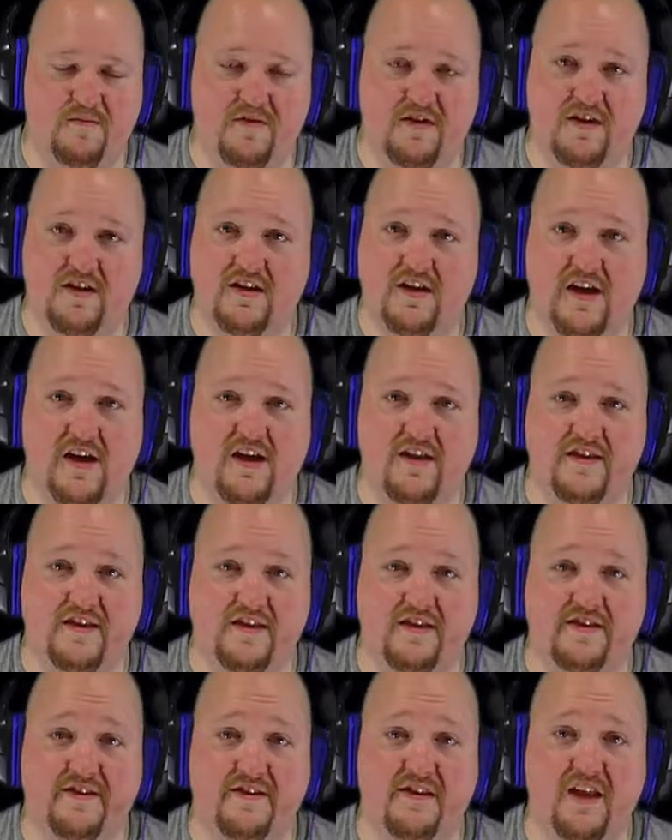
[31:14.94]
god, I,
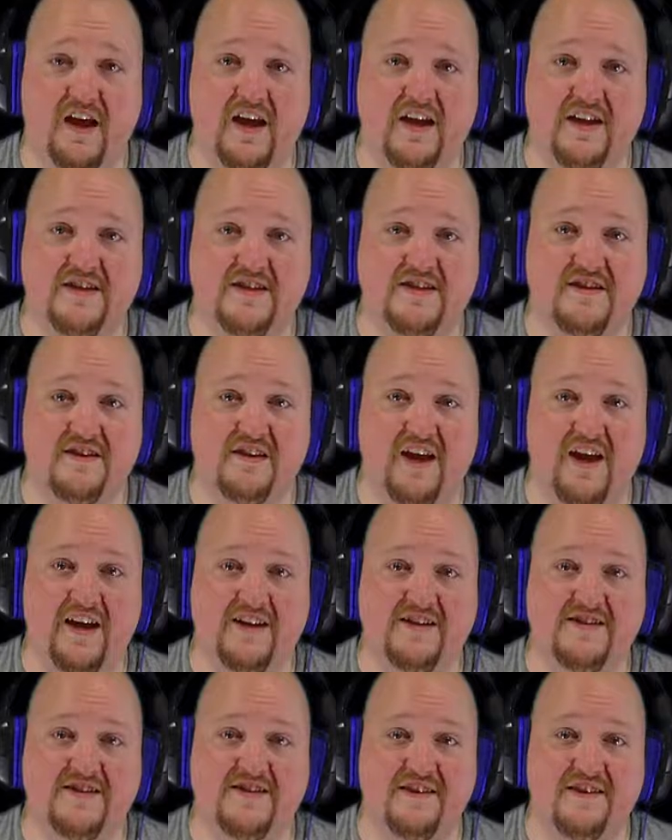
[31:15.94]
the likes, the
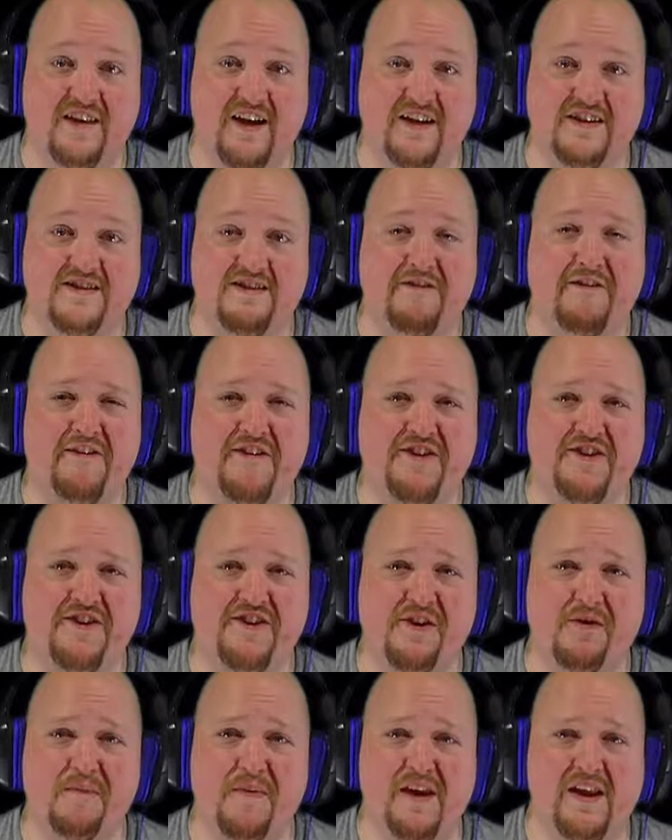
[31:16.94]
likes, the likes. There are
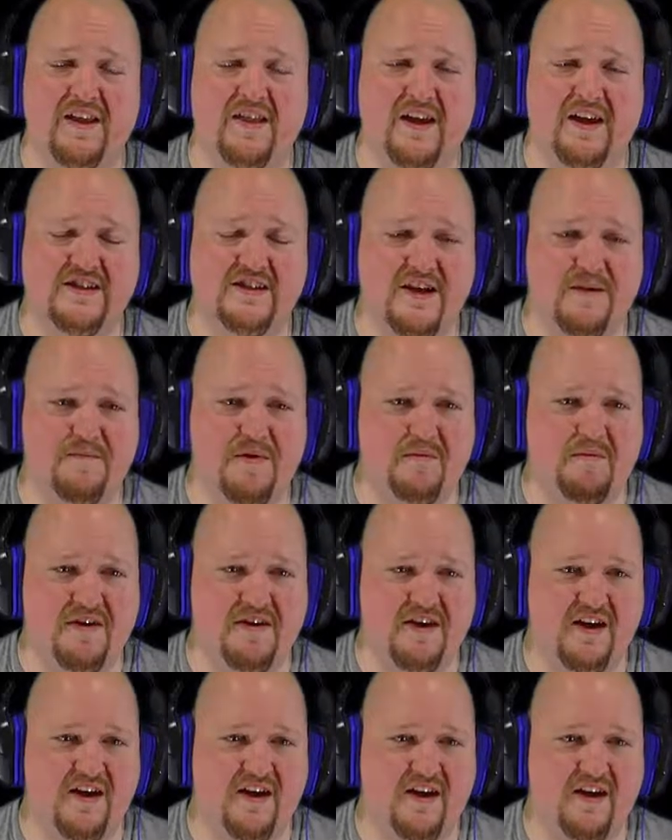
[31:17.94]
so many likes and I bit my
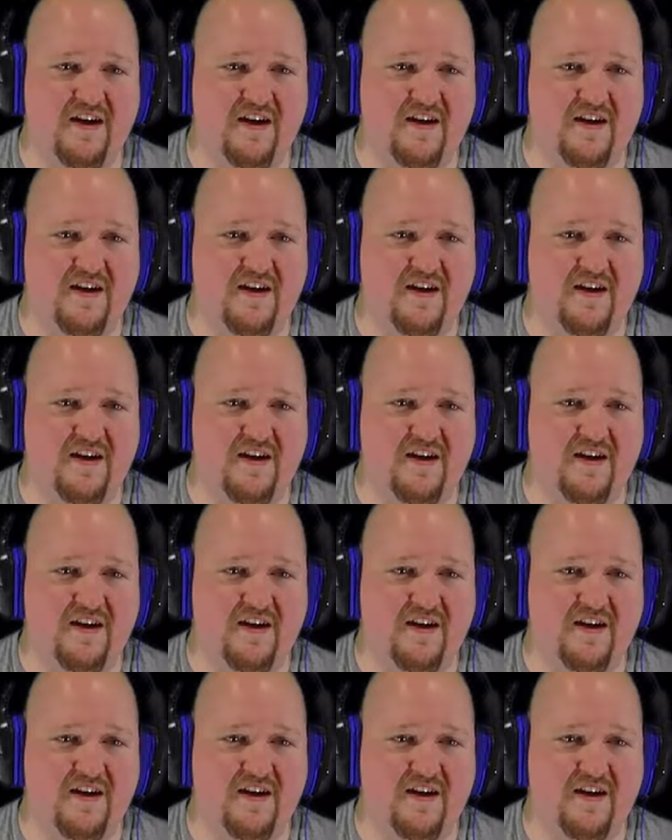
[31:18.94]
tongue.